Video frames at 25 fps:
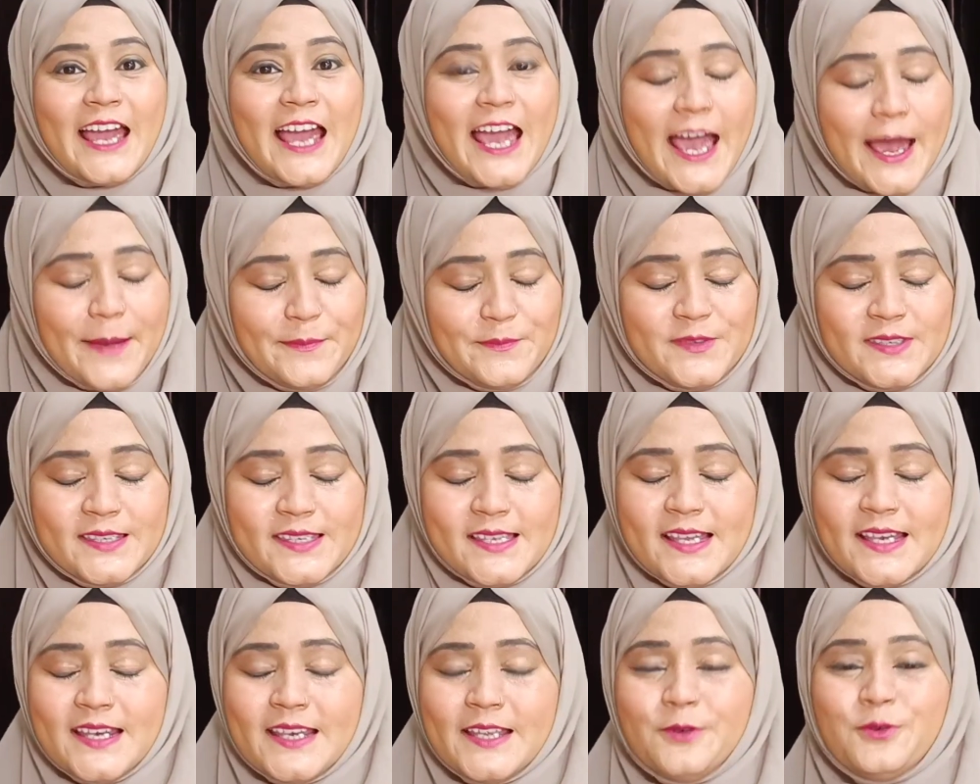
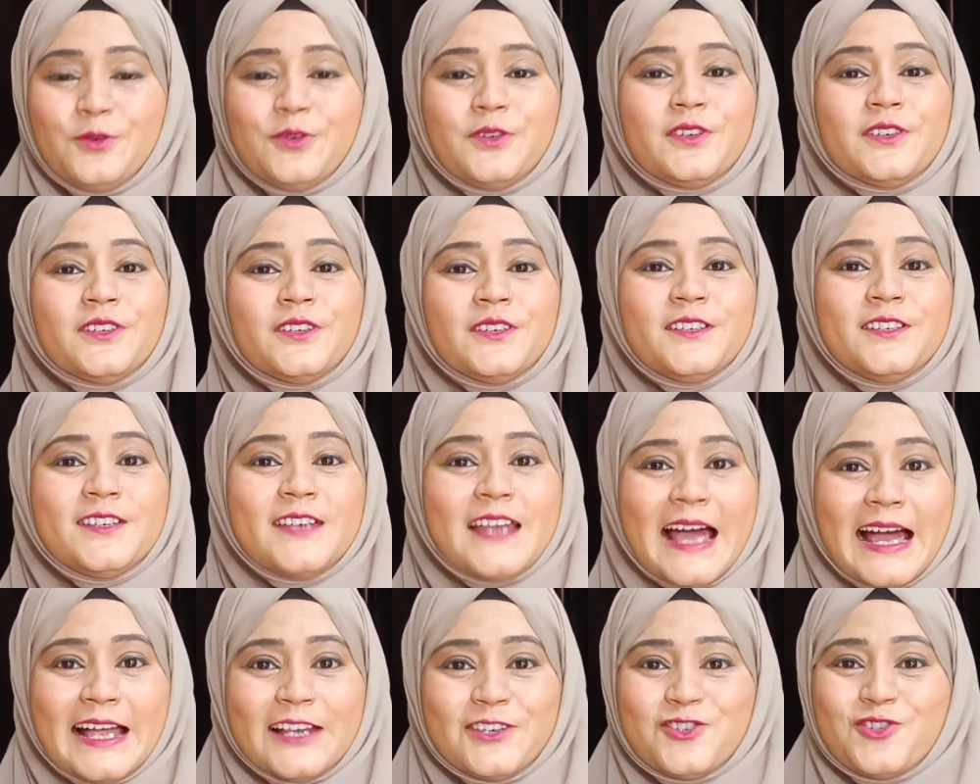absolute
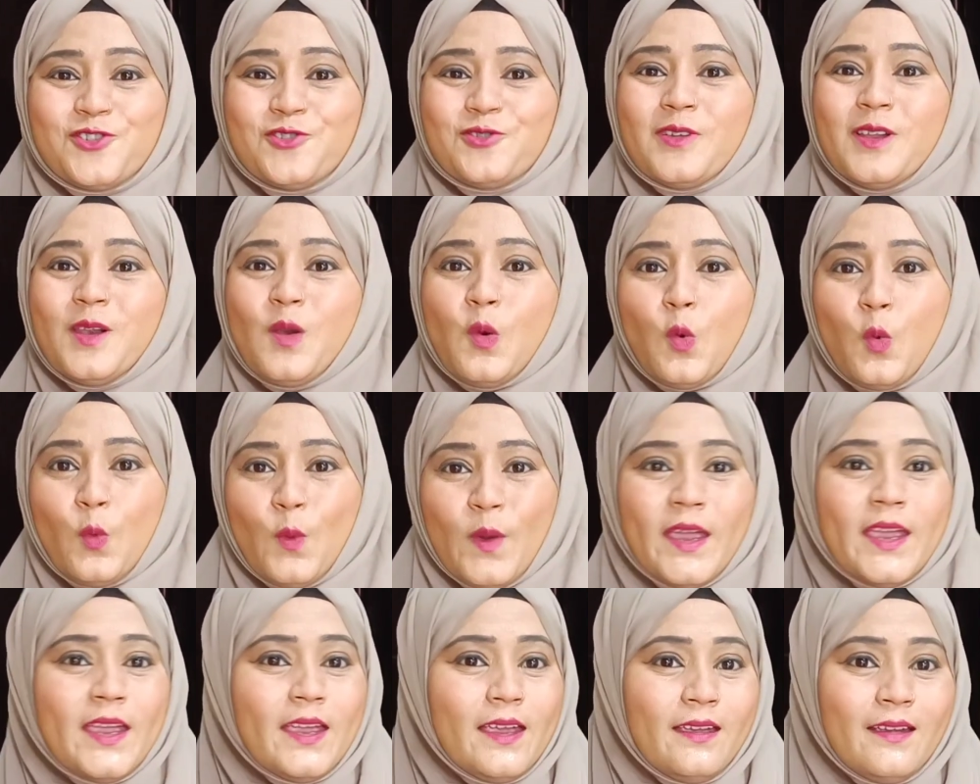natural
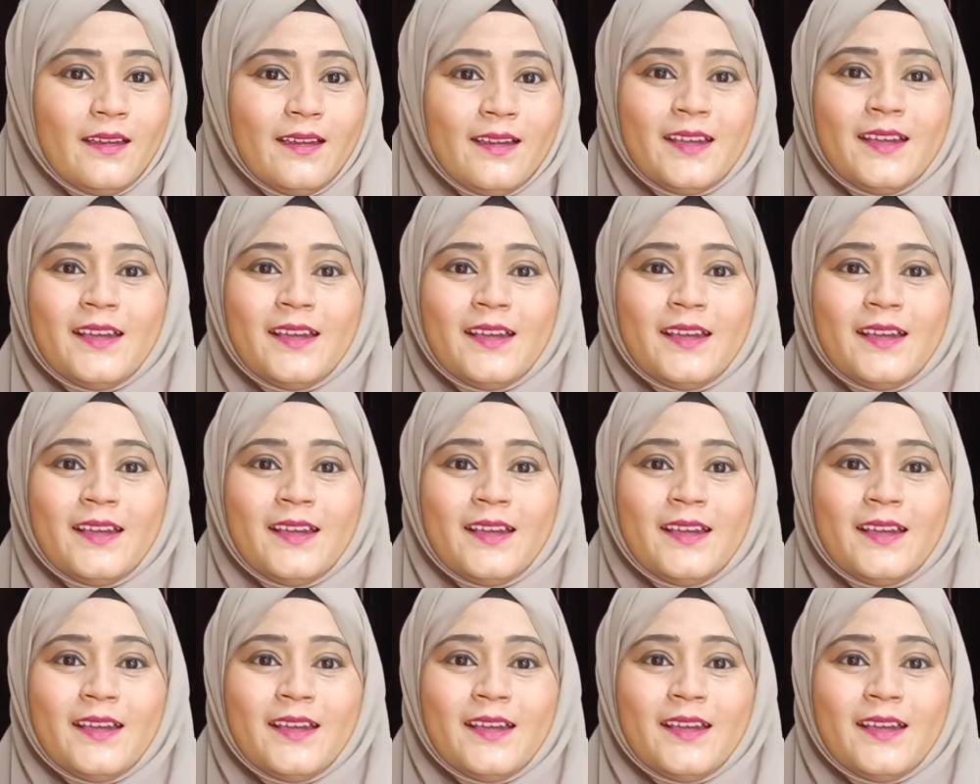way,